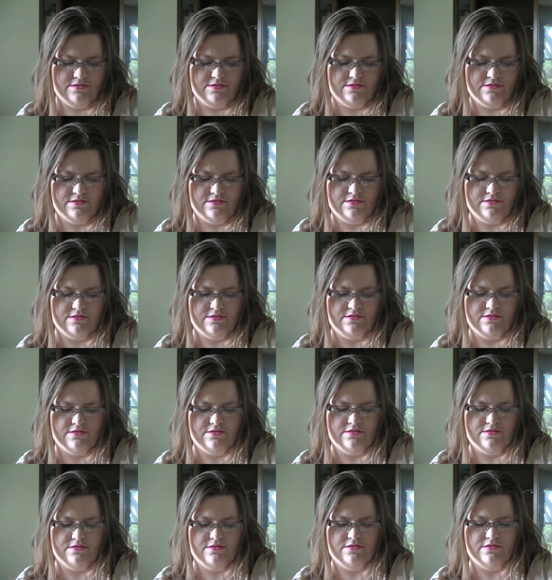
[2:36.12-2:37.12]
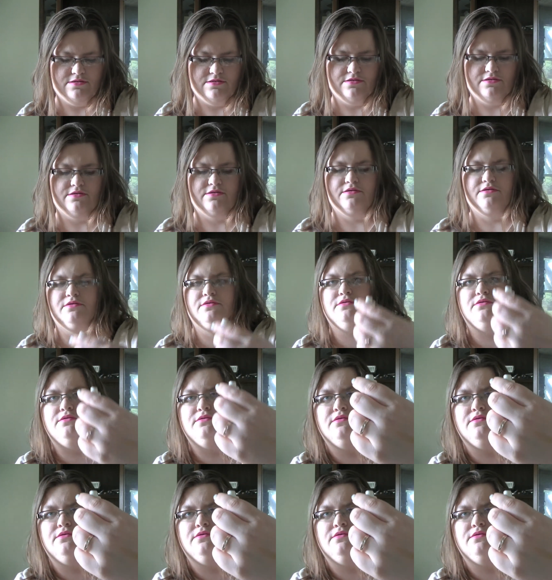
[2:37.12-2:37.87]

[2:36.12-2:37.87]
Nobody speaks.